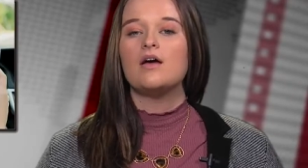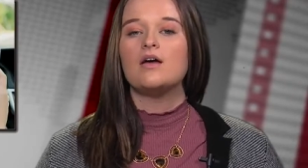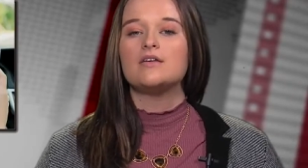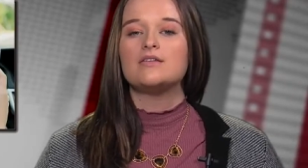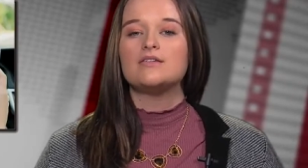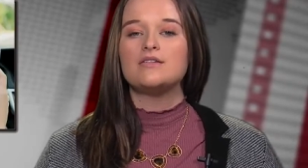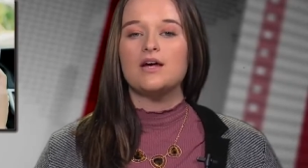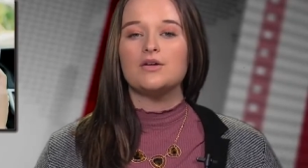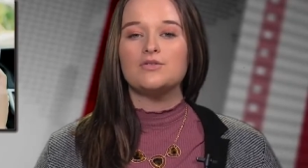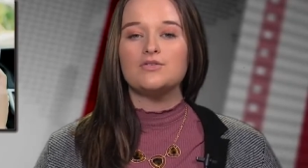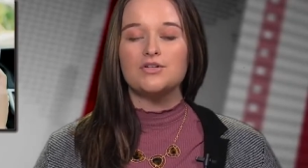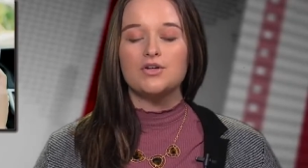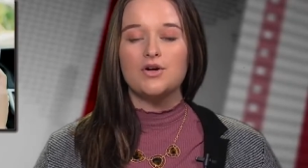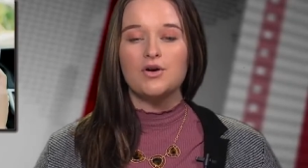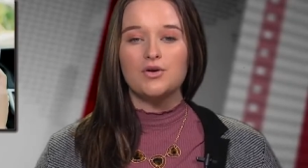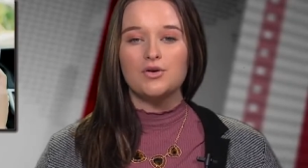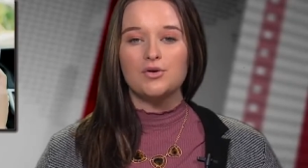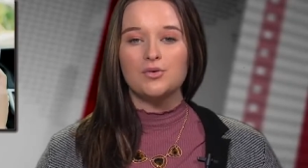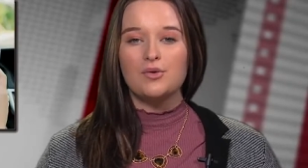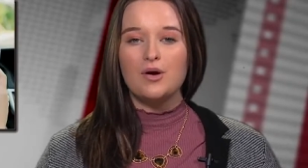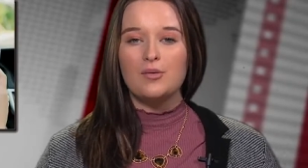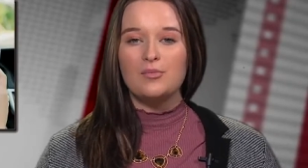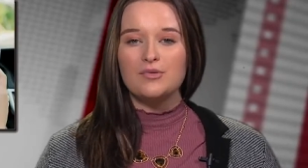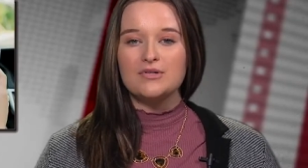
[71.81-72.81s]
South
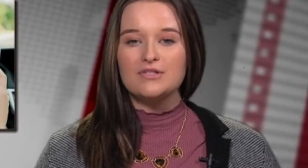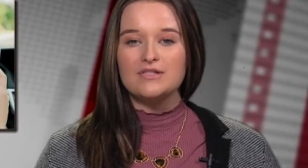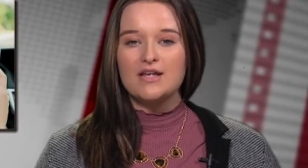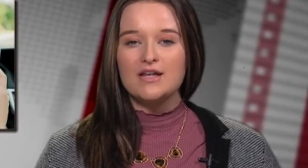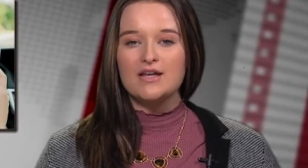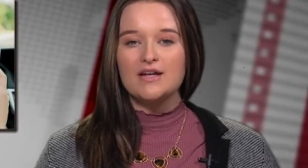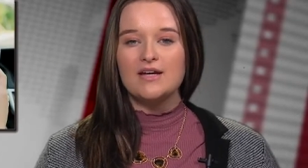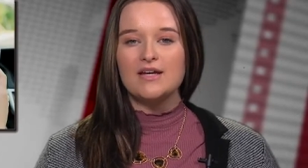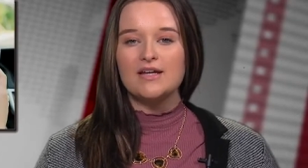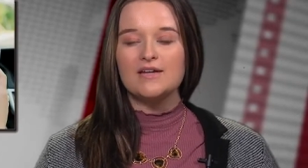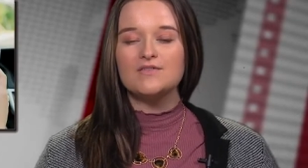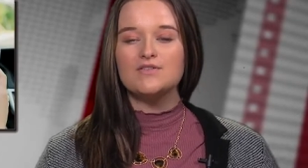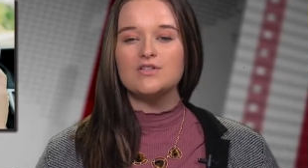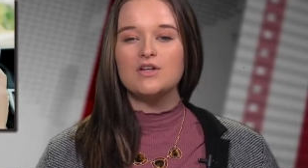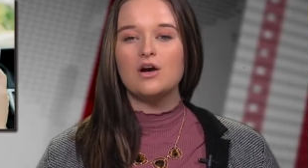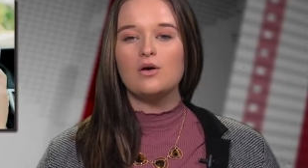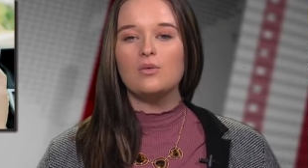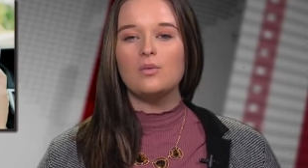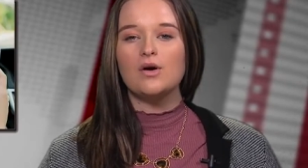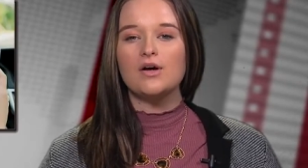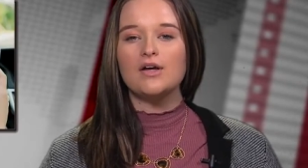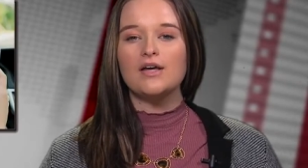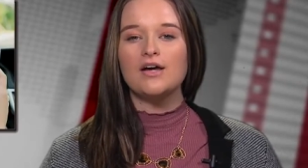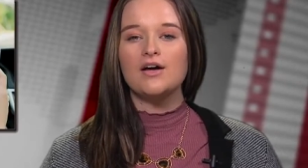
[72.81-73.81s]
Dakota representatives
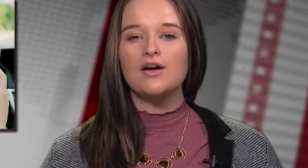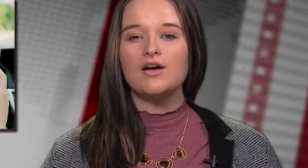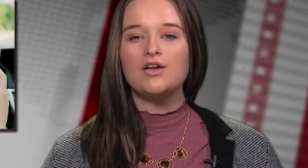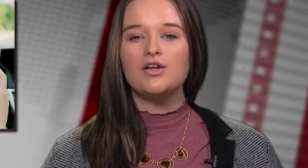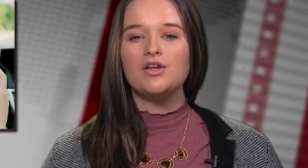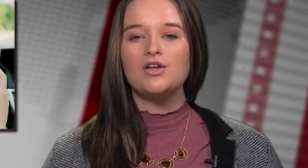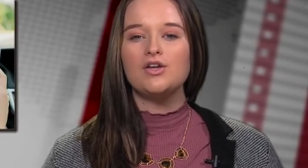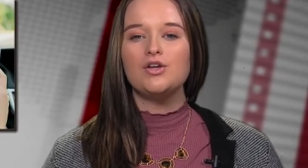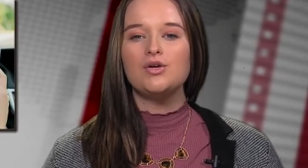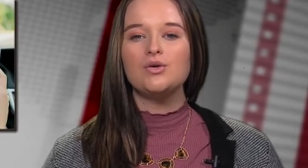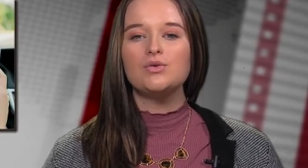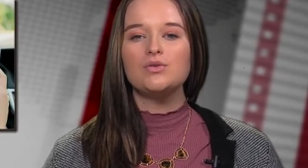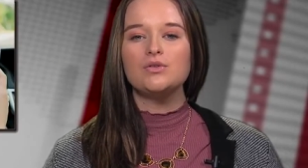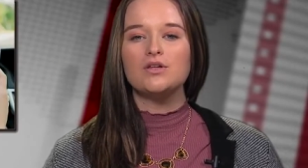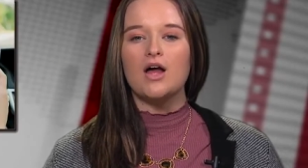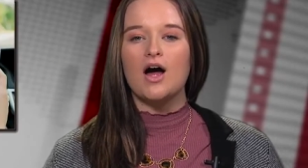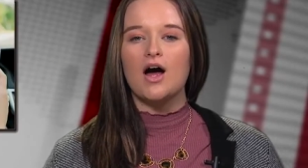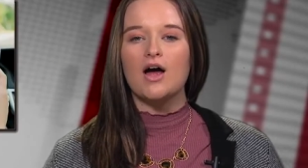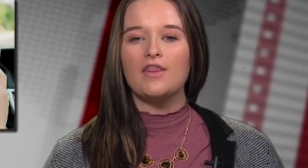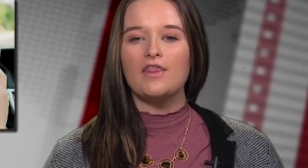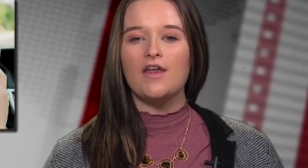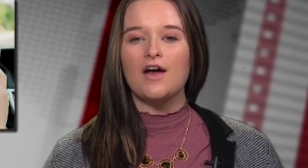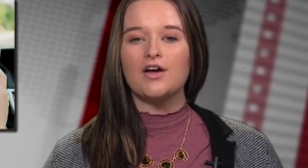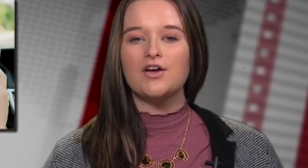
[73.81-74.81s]
are working on a new
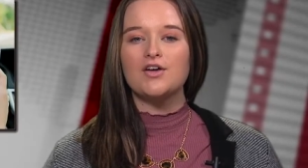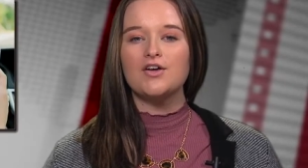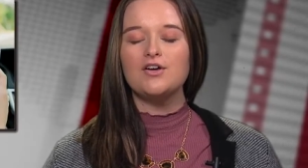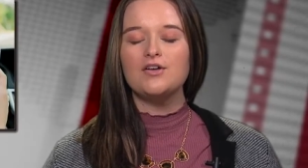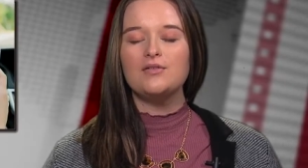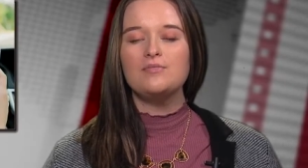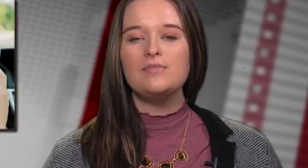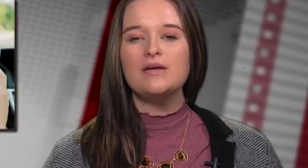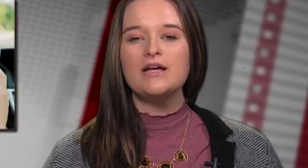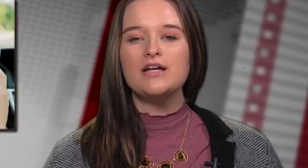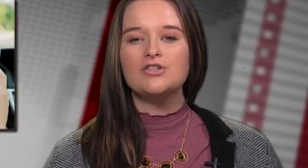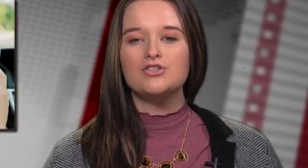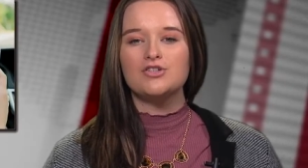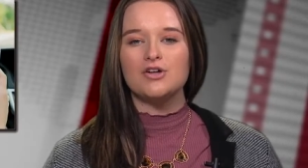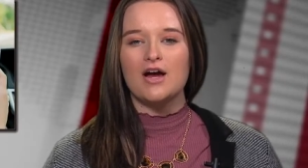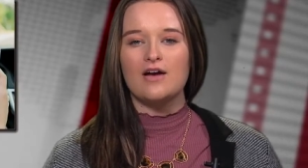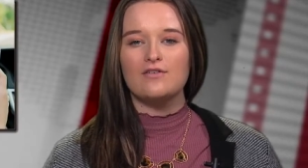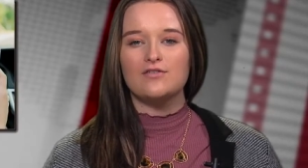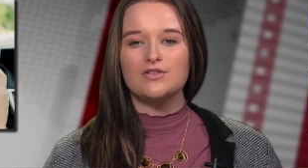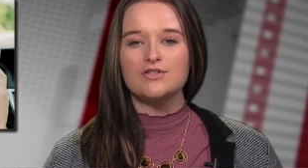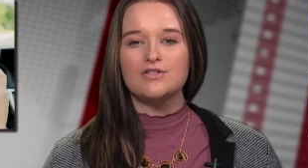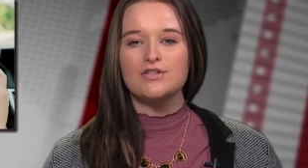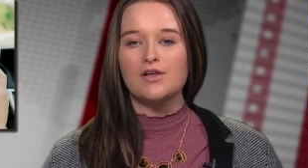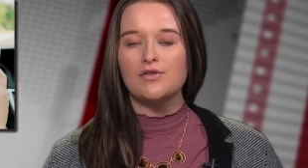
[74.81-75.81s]
law that could make
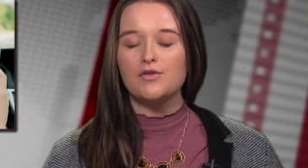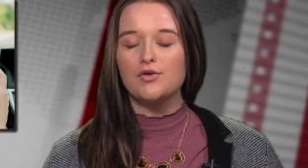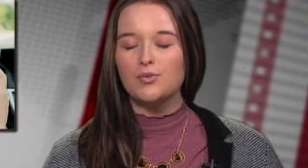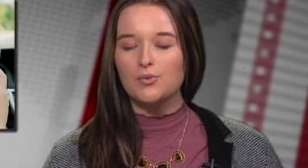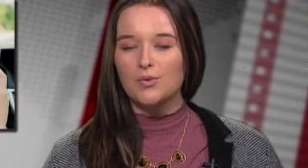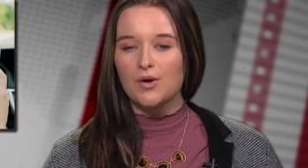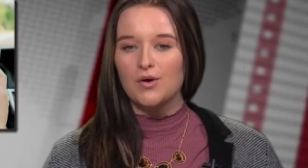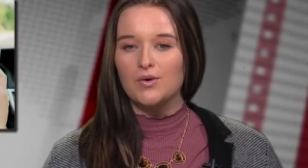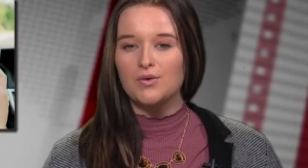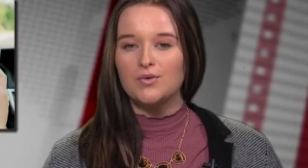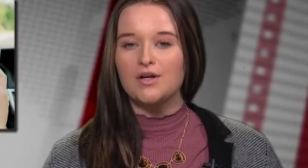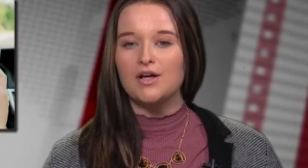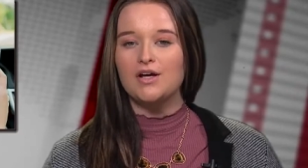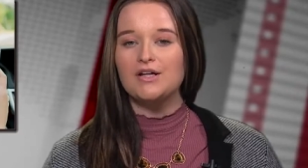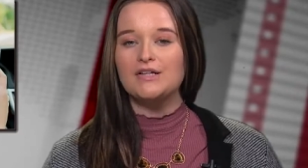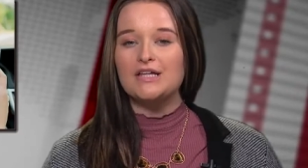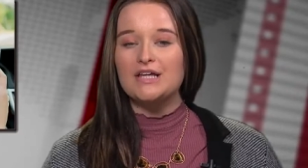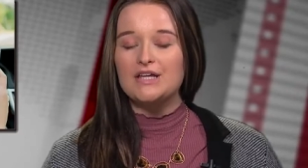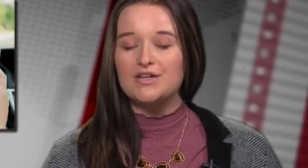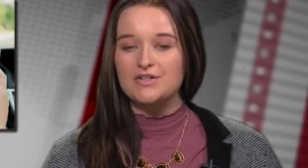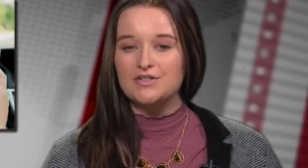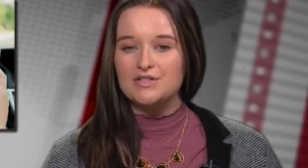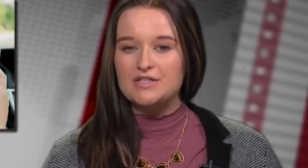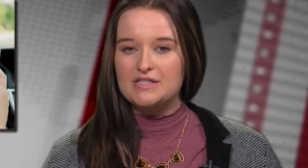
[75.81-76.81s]
drivers on the road a
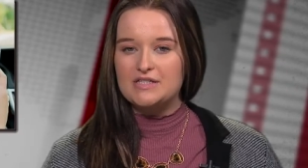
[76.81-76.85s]
little